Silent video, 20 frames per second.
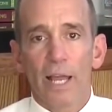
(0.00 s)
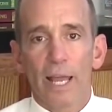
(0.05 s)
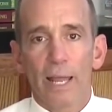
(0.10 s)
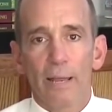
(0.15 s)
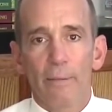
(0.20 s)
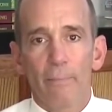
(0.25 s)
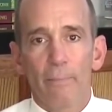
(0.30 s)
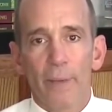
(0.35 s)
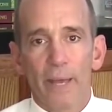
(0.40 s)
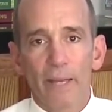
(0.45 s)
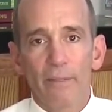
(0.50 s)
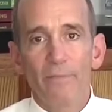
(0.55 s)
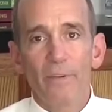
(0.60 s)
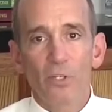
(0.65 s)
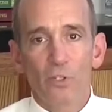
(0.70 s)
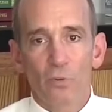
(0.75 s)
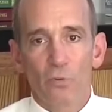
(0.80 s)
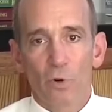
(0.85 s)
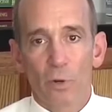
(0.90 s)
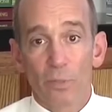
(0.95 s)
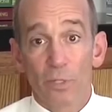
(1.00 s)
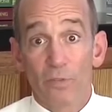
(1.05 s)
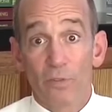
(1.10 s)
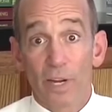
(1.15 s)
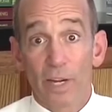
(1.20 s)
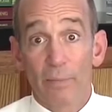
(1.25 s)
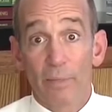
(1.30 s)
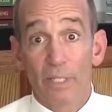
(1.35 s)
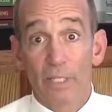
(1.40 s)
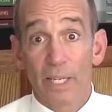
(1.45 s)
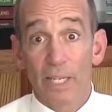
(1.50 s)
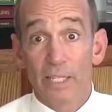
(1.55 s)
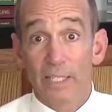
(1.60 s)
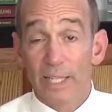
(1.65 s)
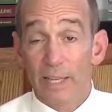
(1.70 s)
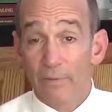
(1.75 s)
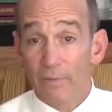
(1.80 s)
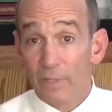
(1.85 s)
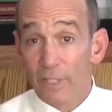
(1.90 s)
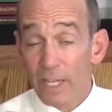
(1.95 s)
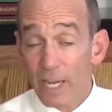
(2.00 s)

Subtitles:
and beneficial forms of vitamin C is the